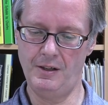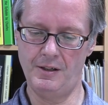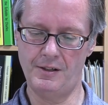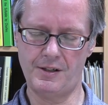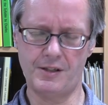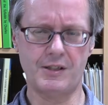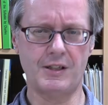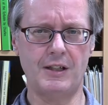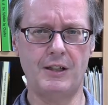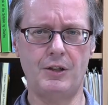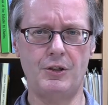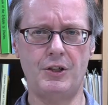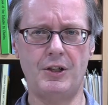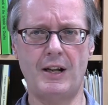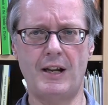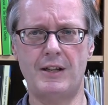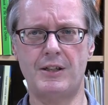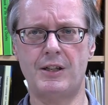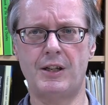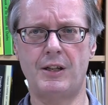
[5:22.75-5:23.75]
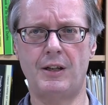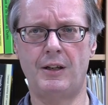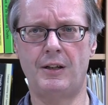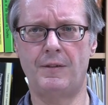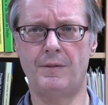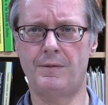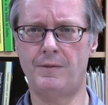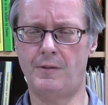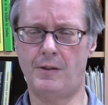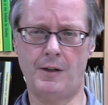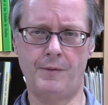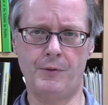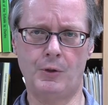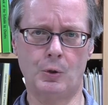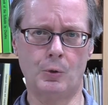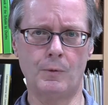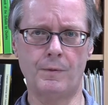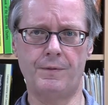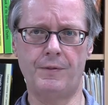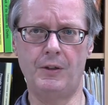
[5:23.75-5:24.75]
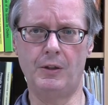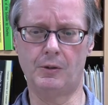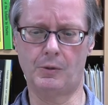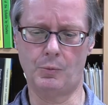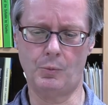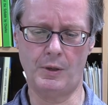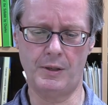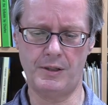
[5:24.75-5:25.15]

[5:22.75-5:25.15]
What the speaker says: Just like you should ask of your own field,